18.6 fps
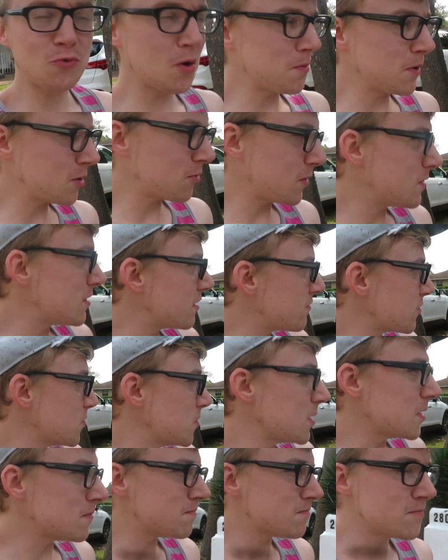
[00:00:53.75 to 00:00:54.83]
roaming around
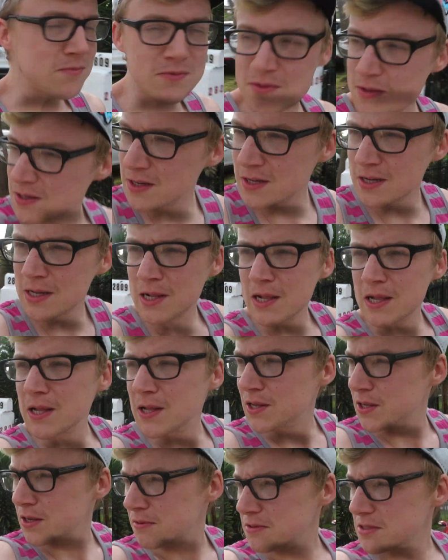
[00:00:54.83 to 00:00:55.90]
everywhere
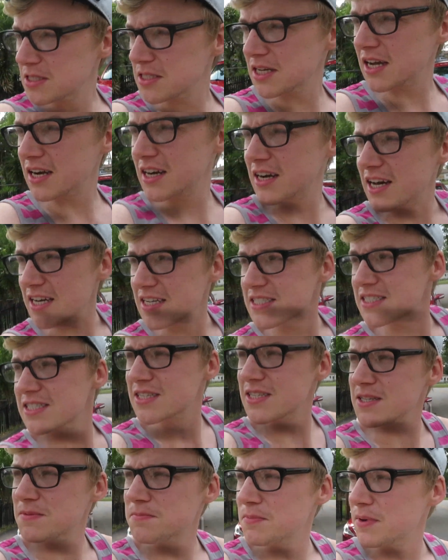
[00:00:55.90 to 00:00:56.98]
which is kind of nice.